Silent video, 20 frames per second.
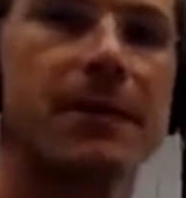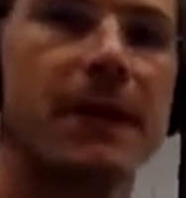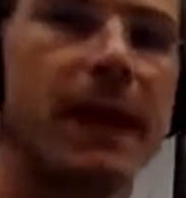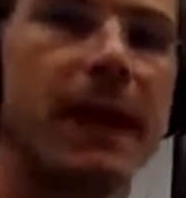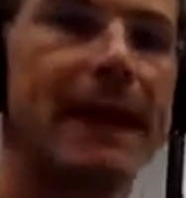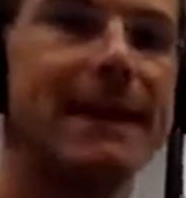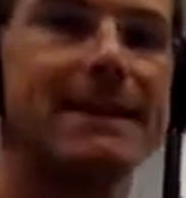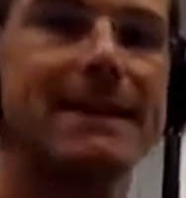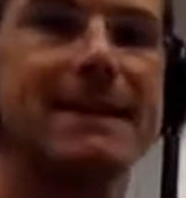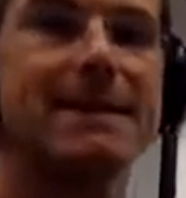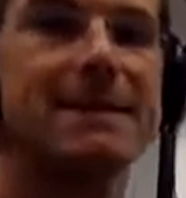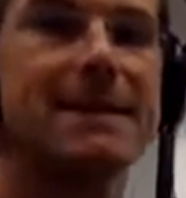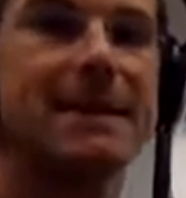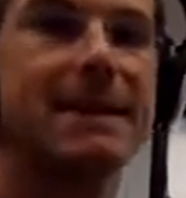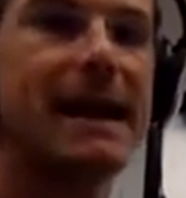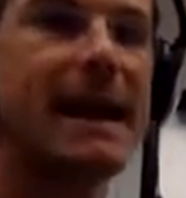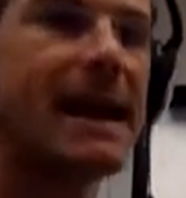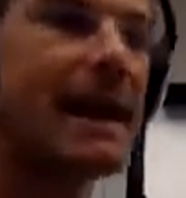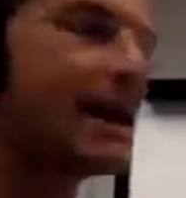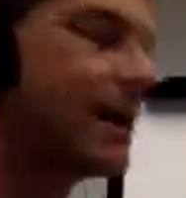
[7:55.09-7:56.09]
And at the end of the
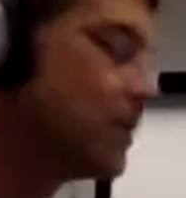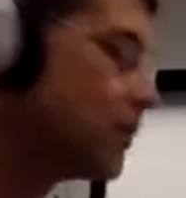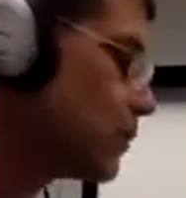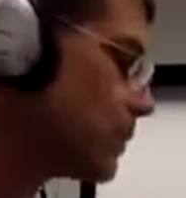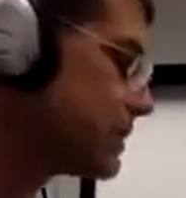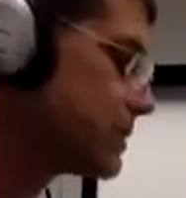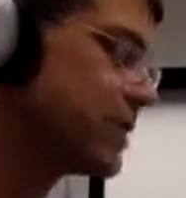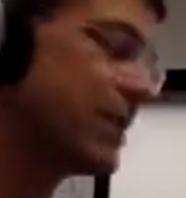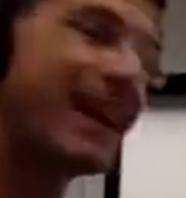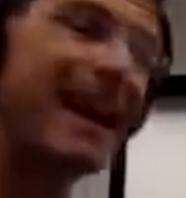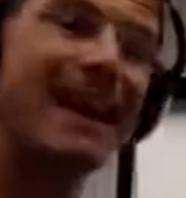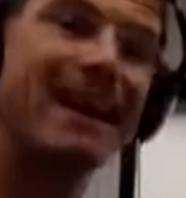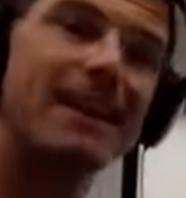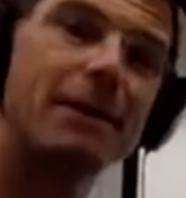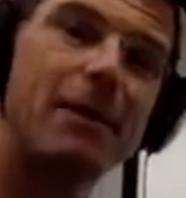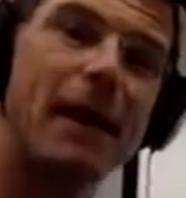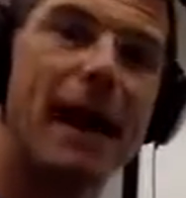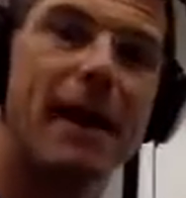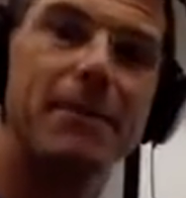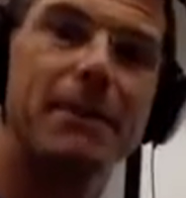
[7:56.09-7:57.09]
day, what's going to end
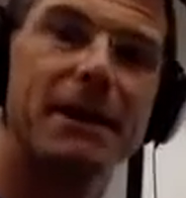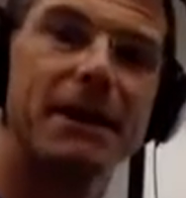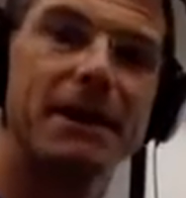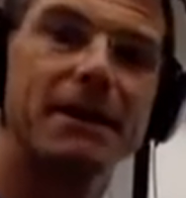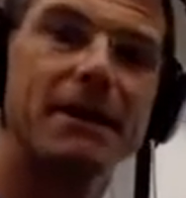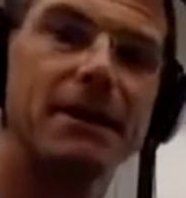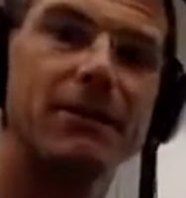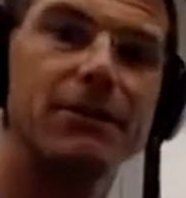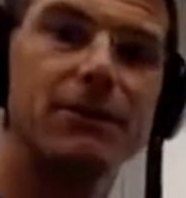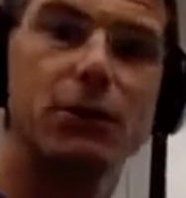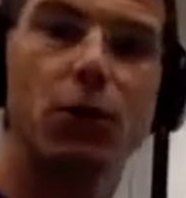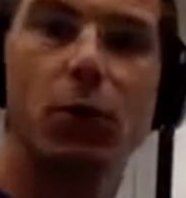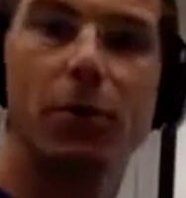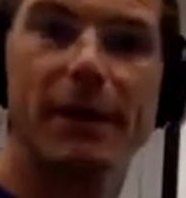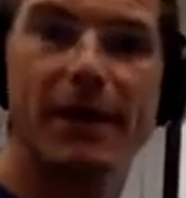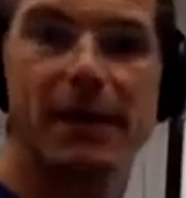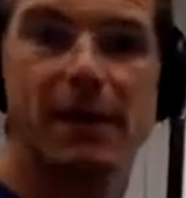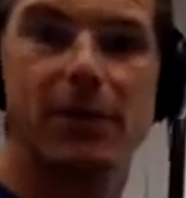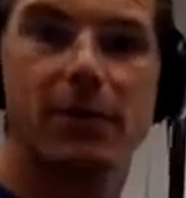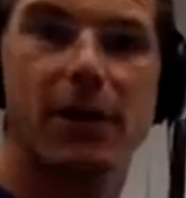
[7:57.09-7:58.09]
up happening if you don't
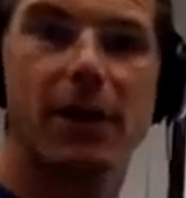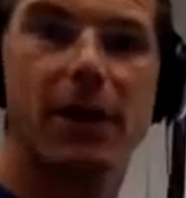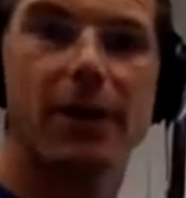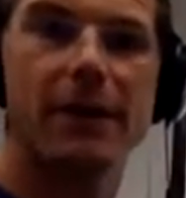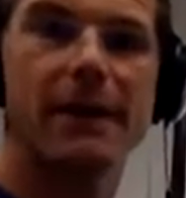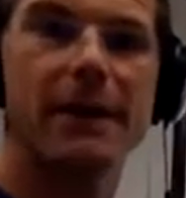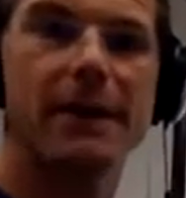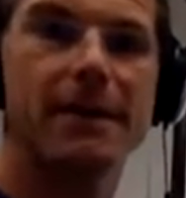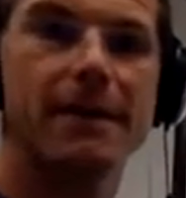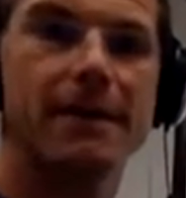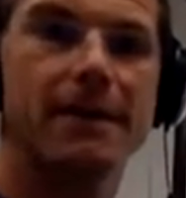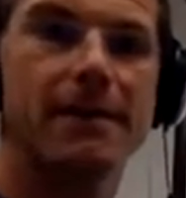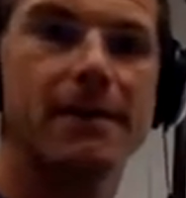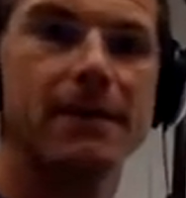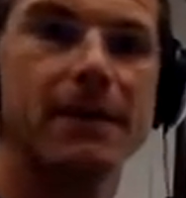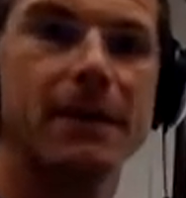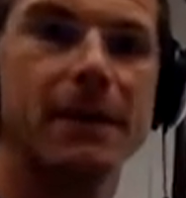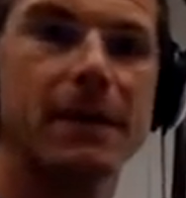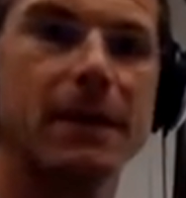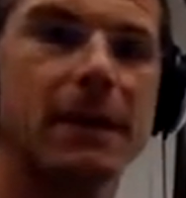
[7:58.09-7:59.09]
make it a priority
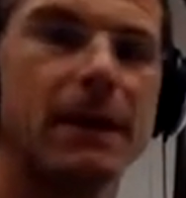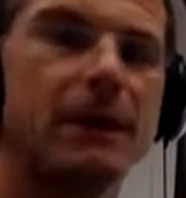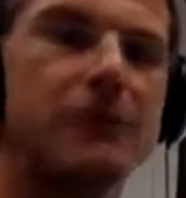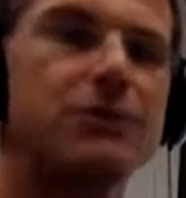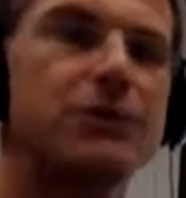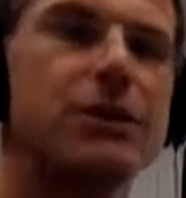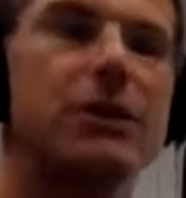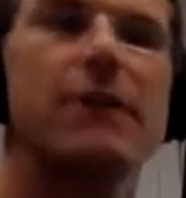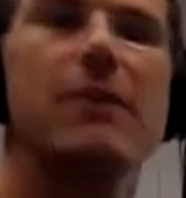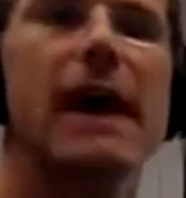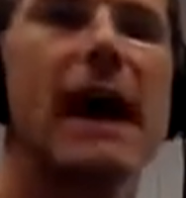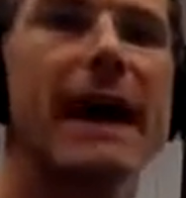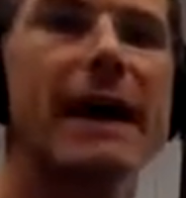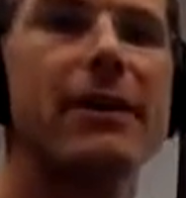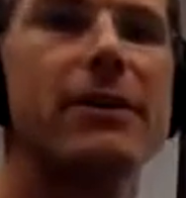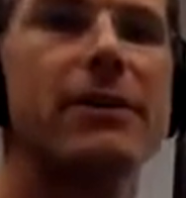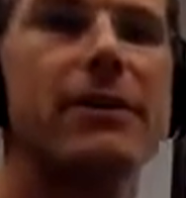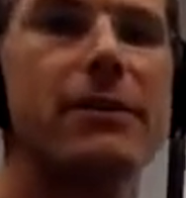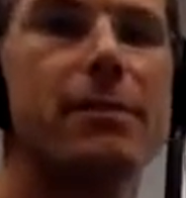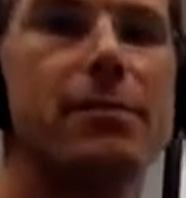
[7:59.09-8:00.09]
is you're going to
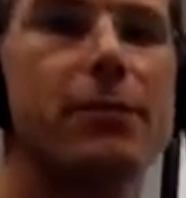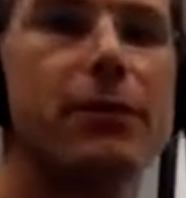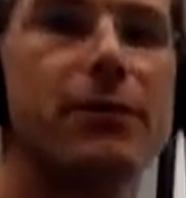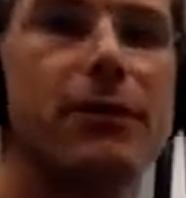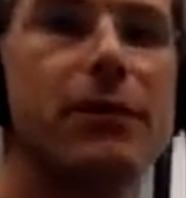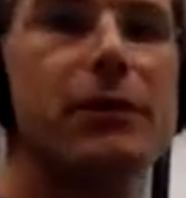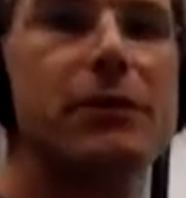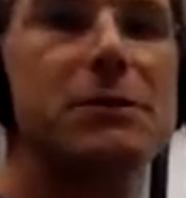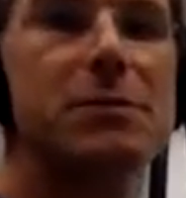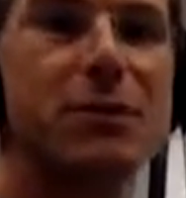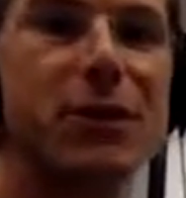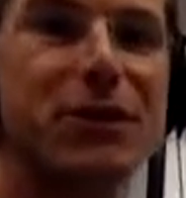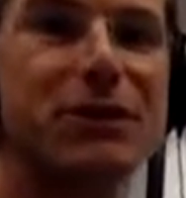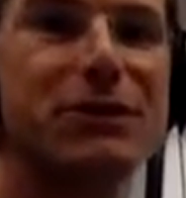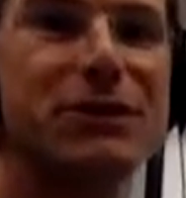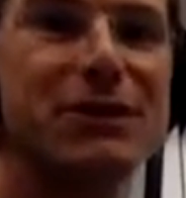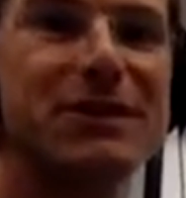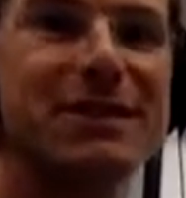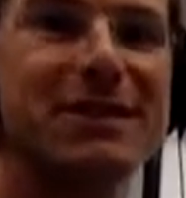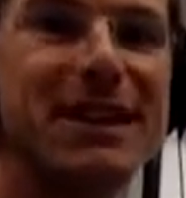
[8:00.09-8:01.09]
hire the first
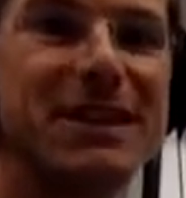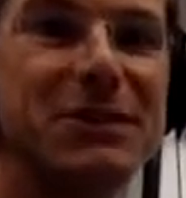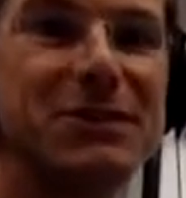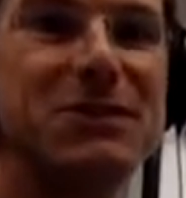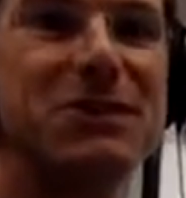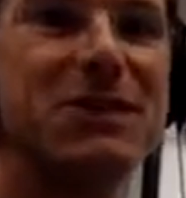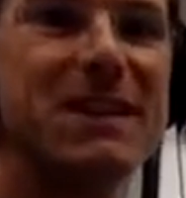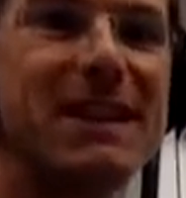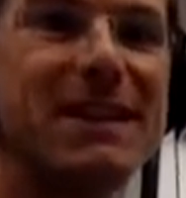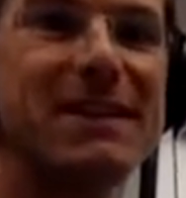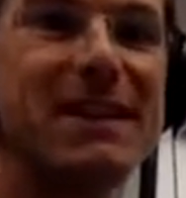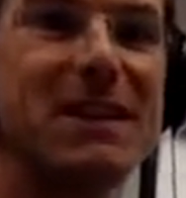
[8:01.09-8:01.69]
person that you see that